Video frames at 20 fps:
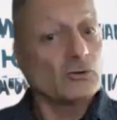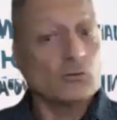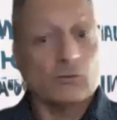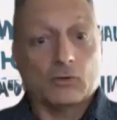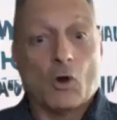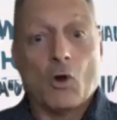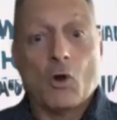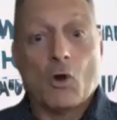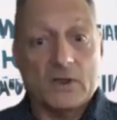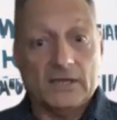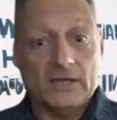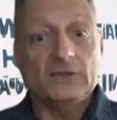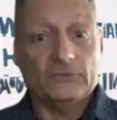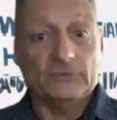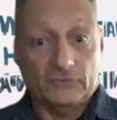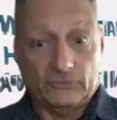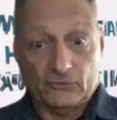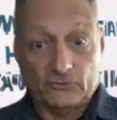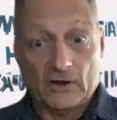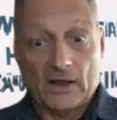into a
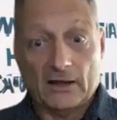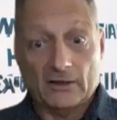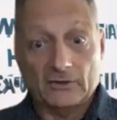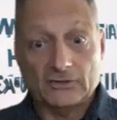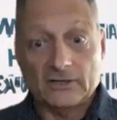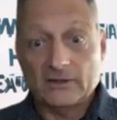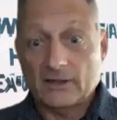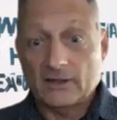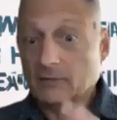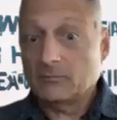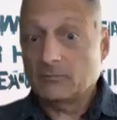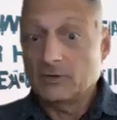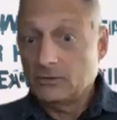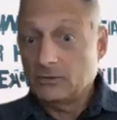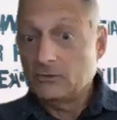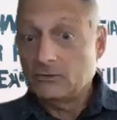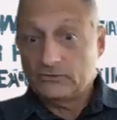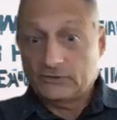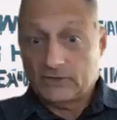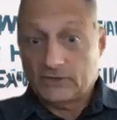cohesive strategy that can be
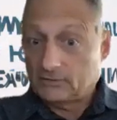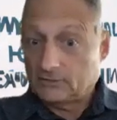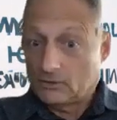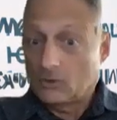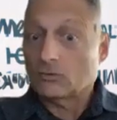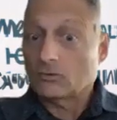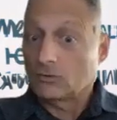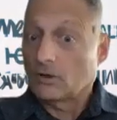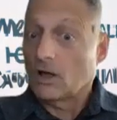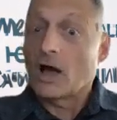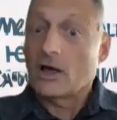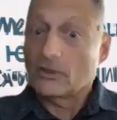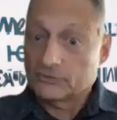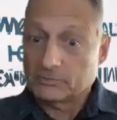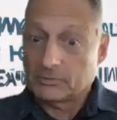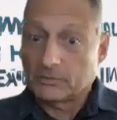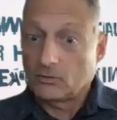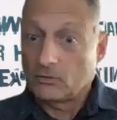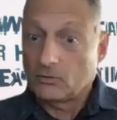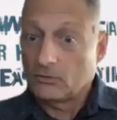used at local
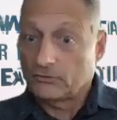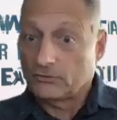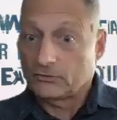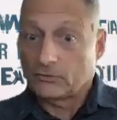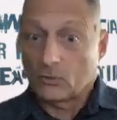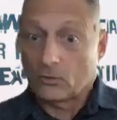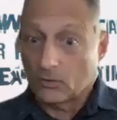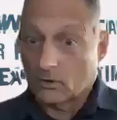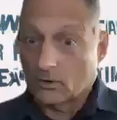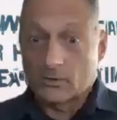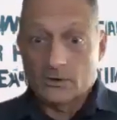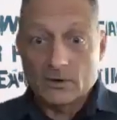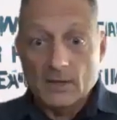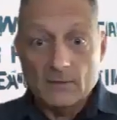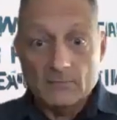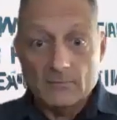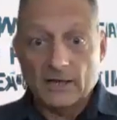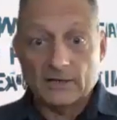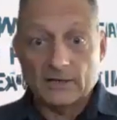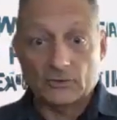hospitals or
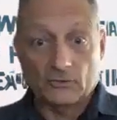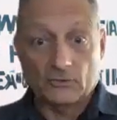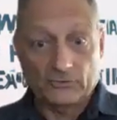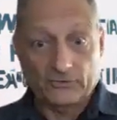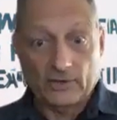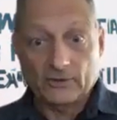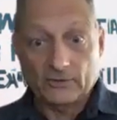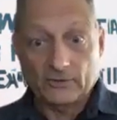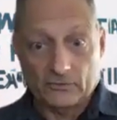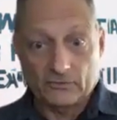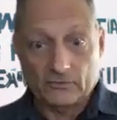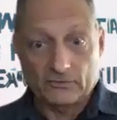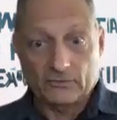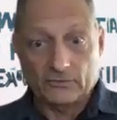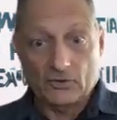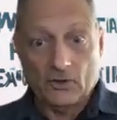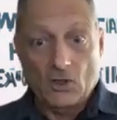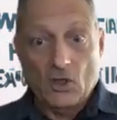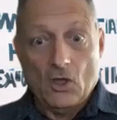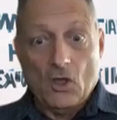medical
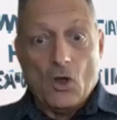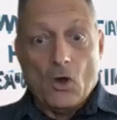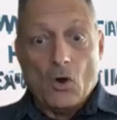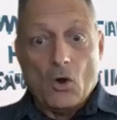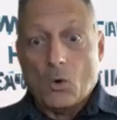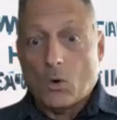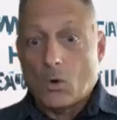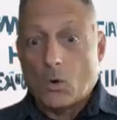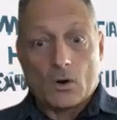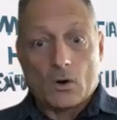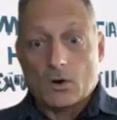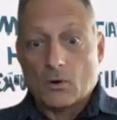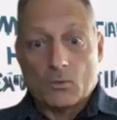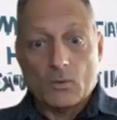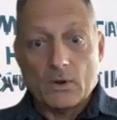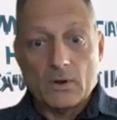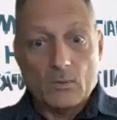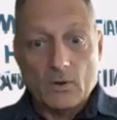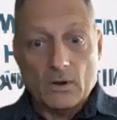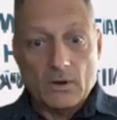centers? Or
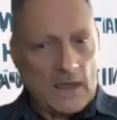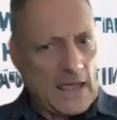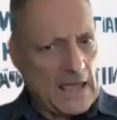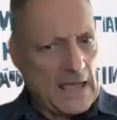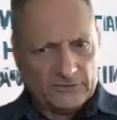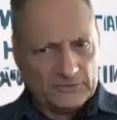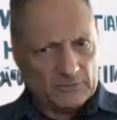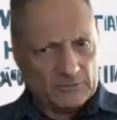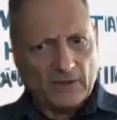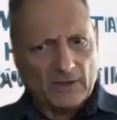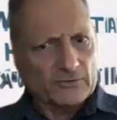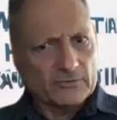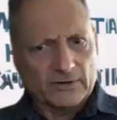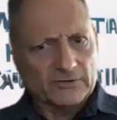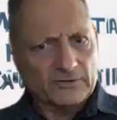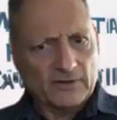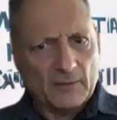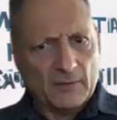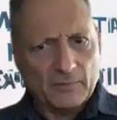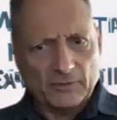we had some other
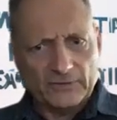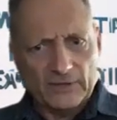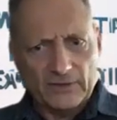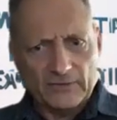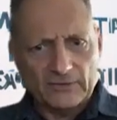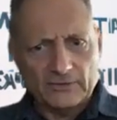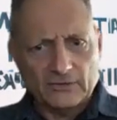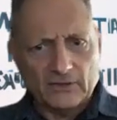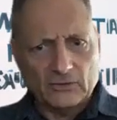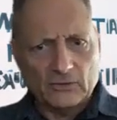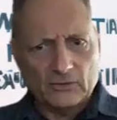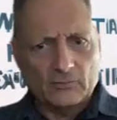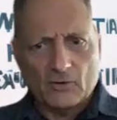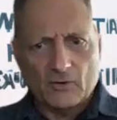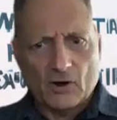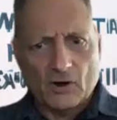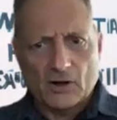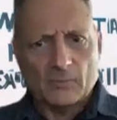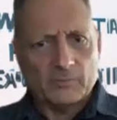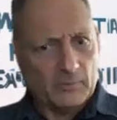examples, I think, that you
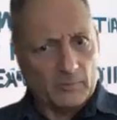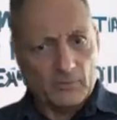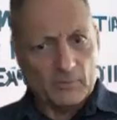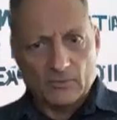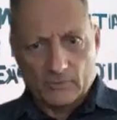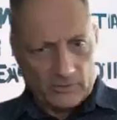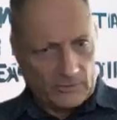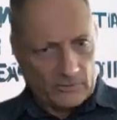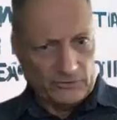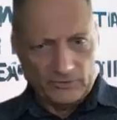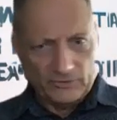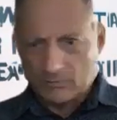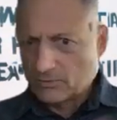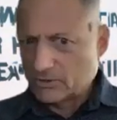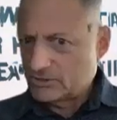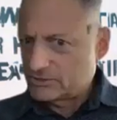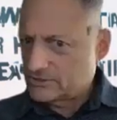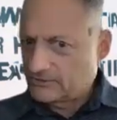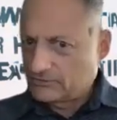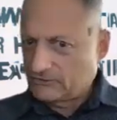brought up. There was
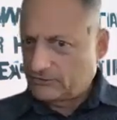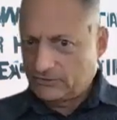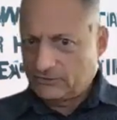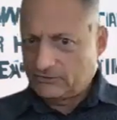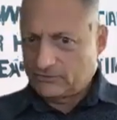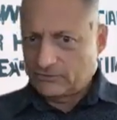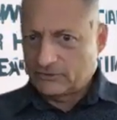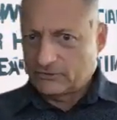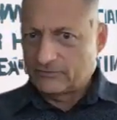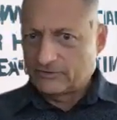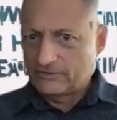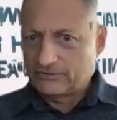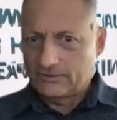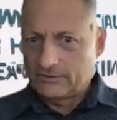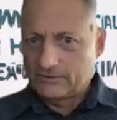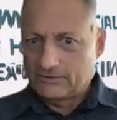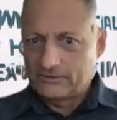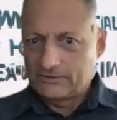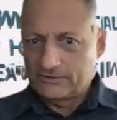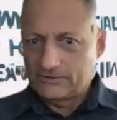emergency
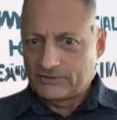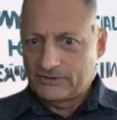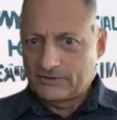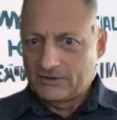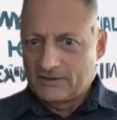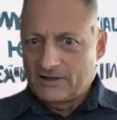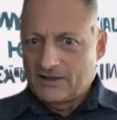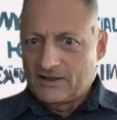services.